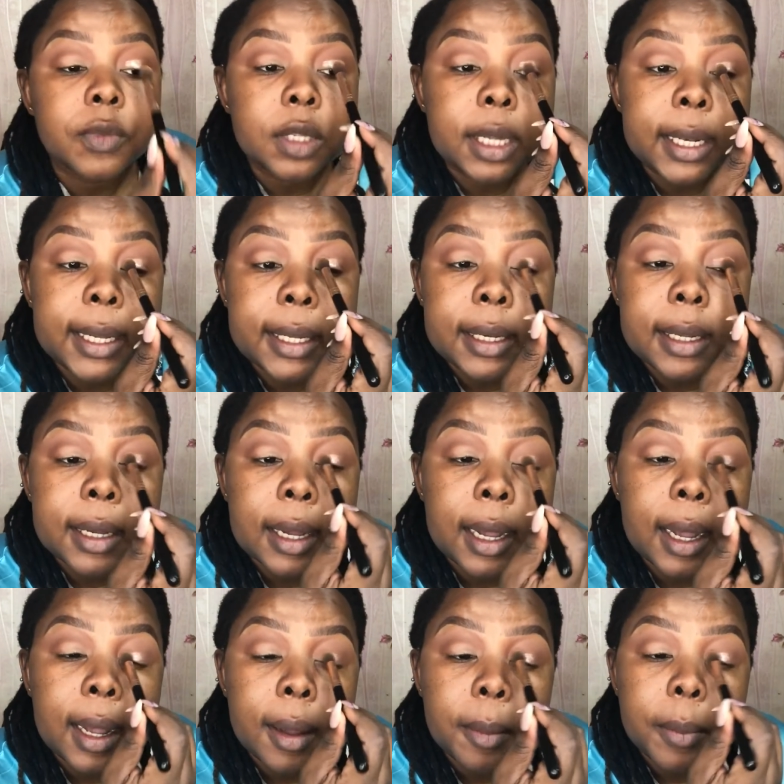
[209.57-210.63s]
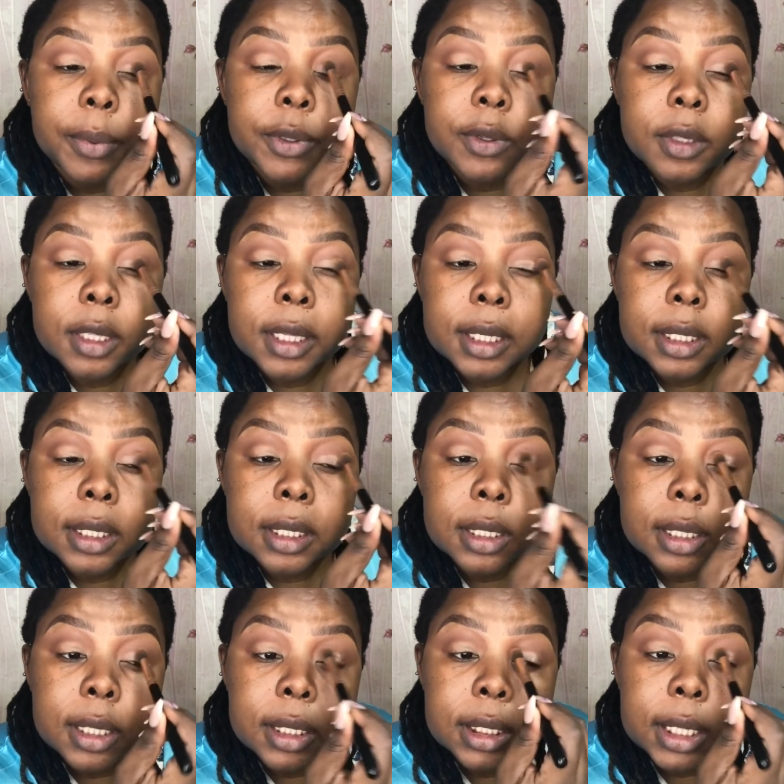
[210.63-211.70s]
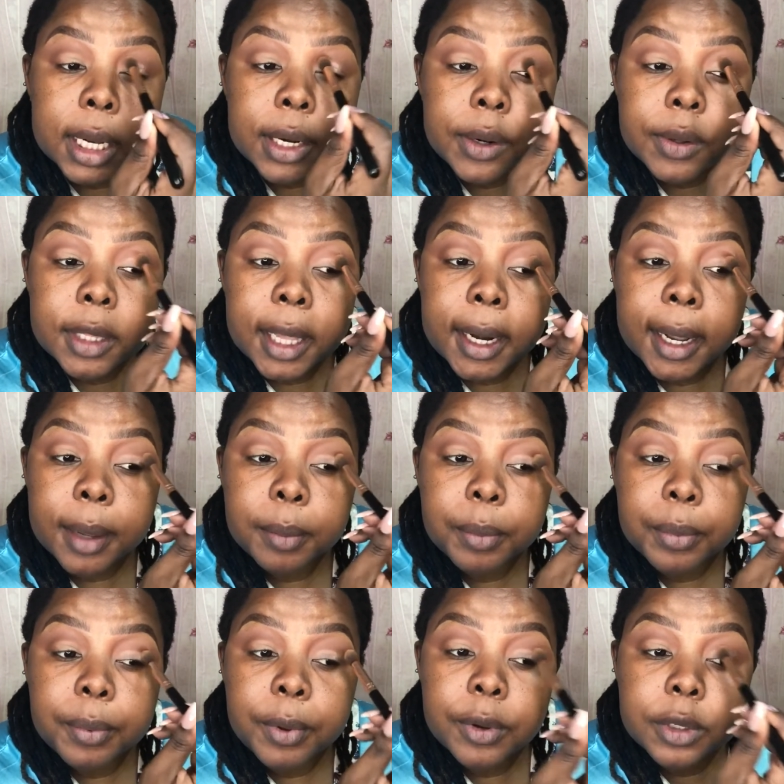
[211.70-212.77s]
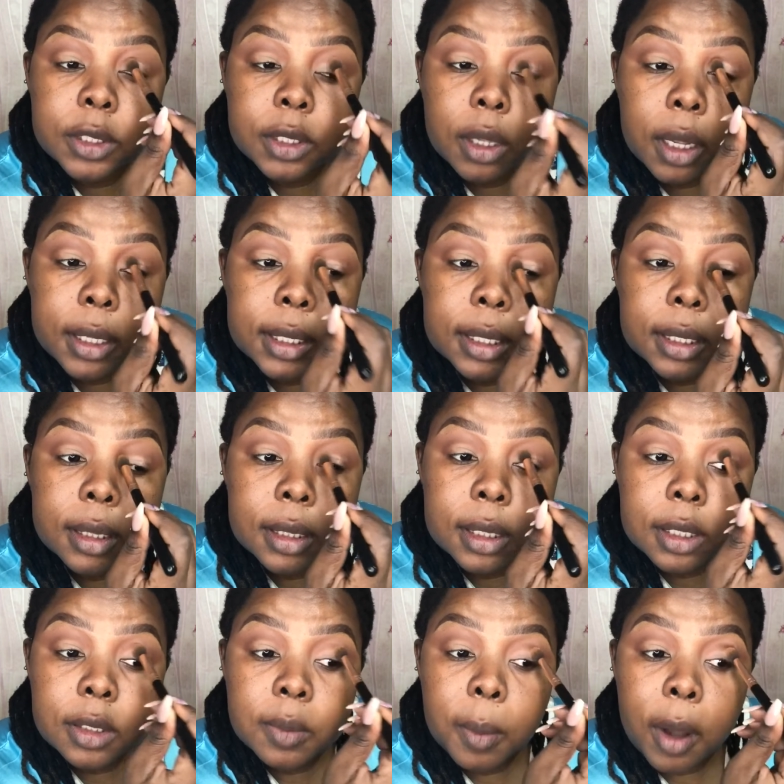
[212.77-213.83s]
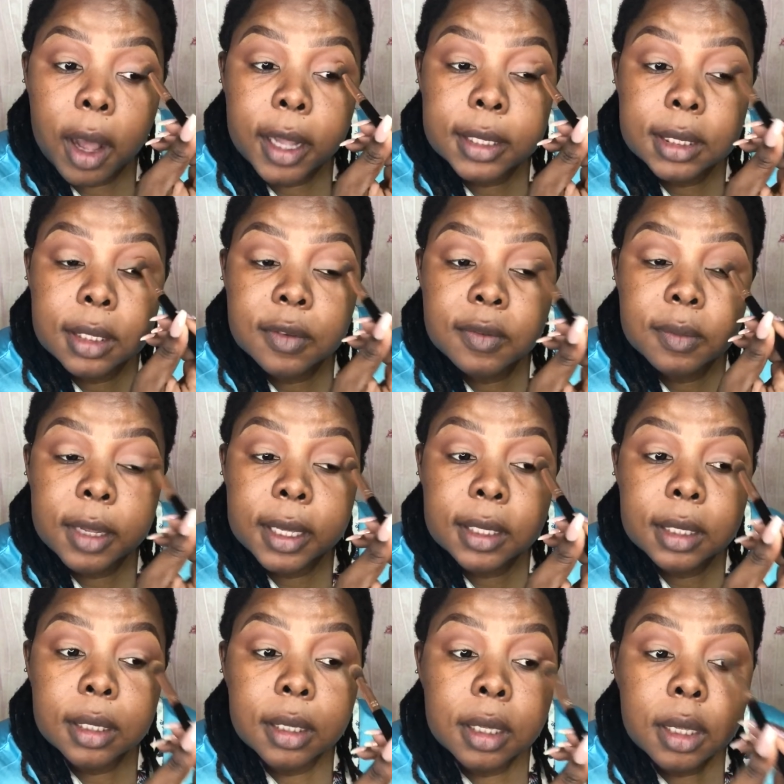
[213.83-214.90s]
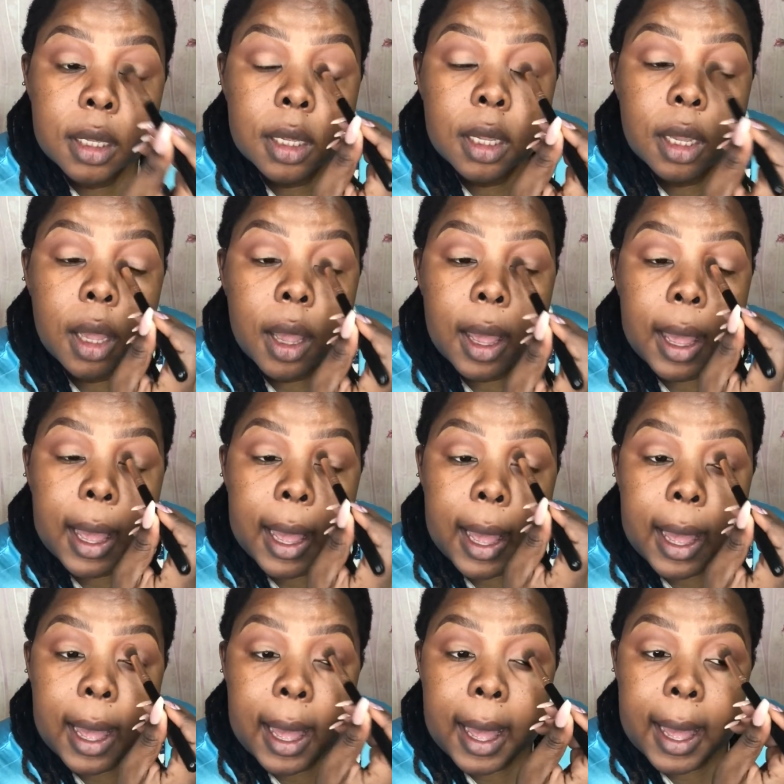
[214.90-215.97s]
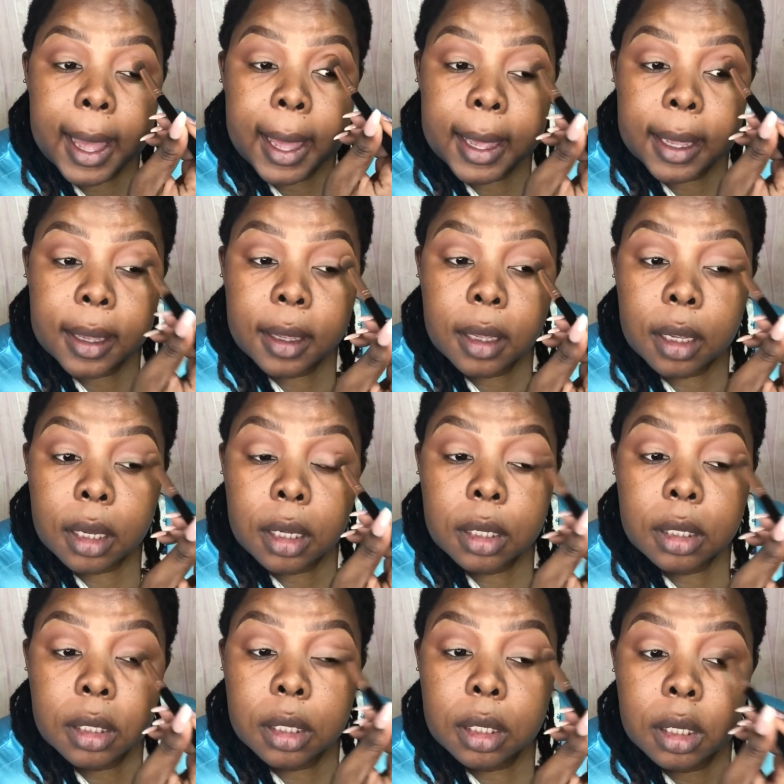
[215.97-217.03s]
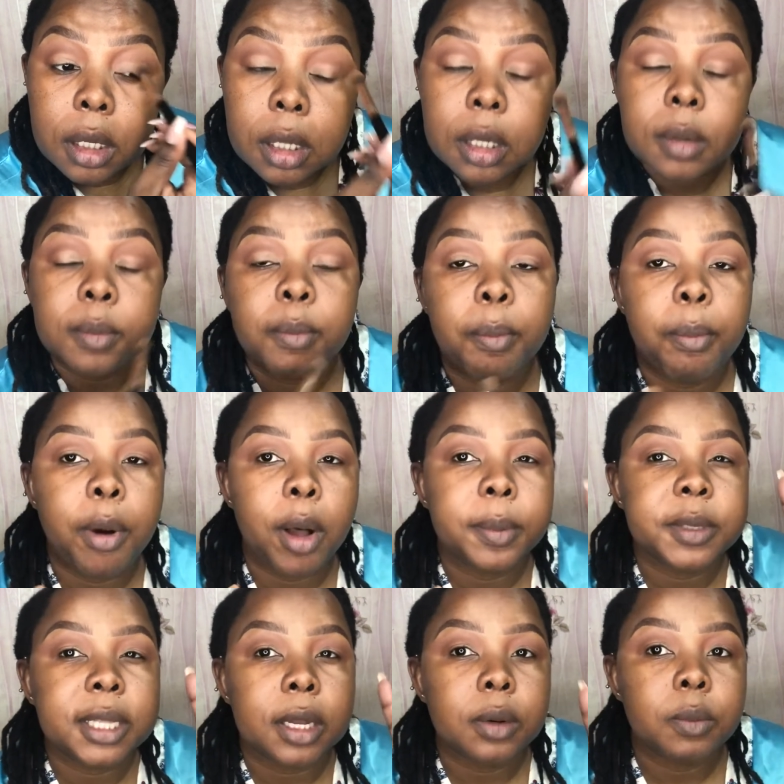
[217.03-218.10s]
cleaning up so that the shadow that I put on this part of my eye pops out